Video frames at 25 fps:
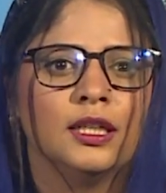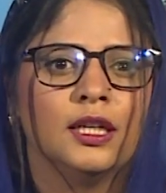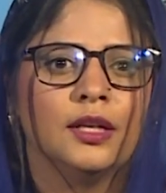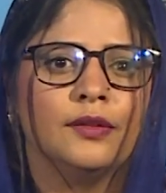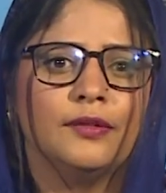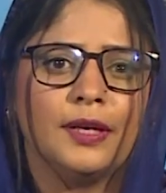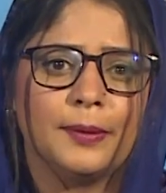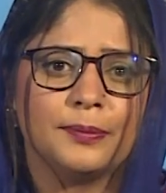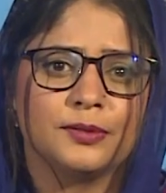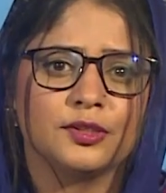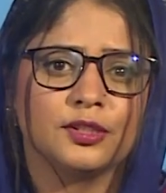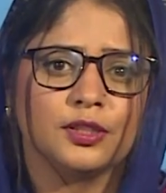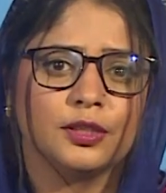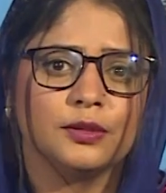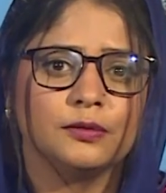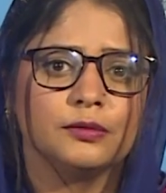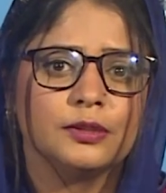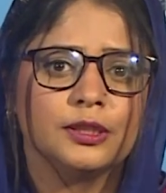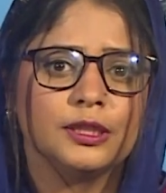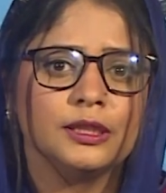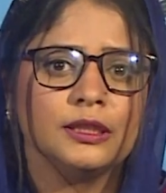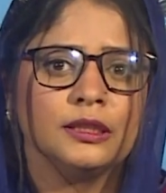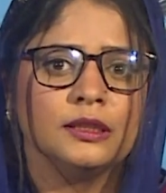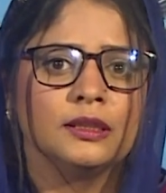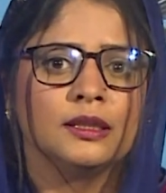Web
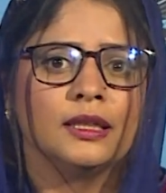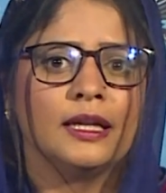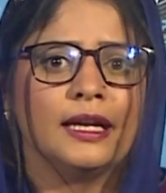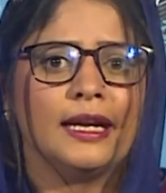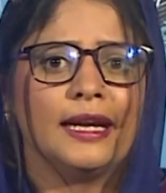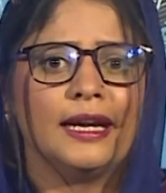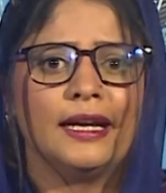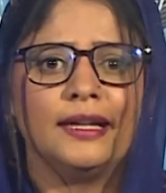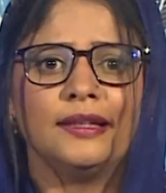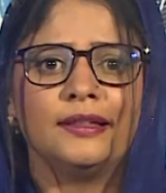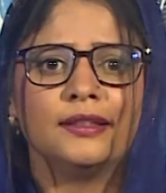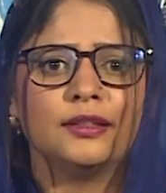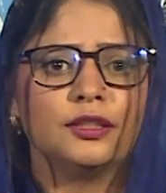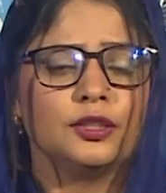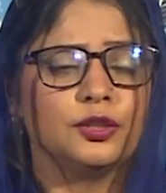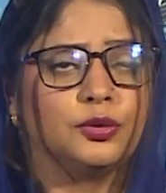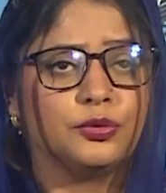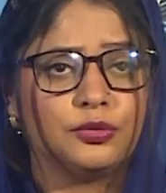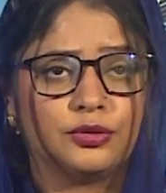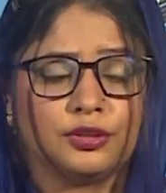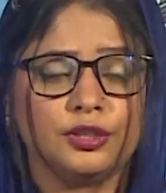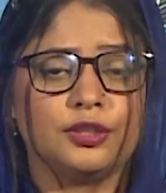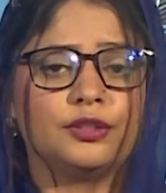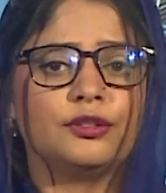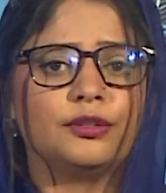Server and
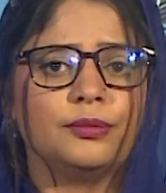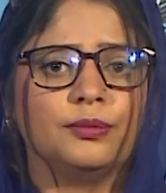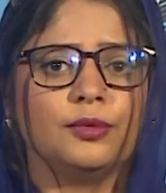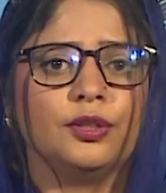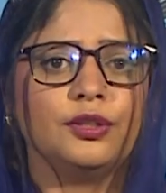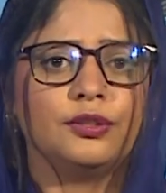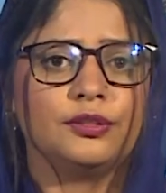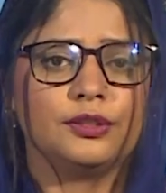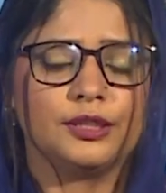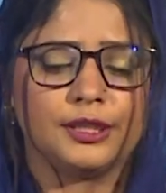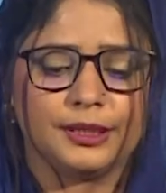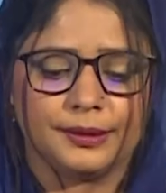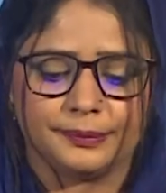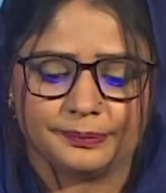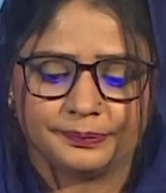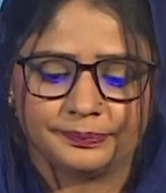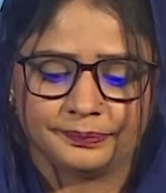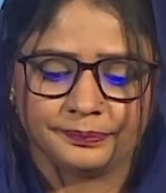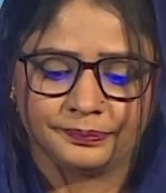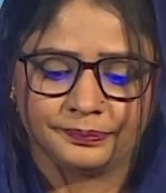use it remotely.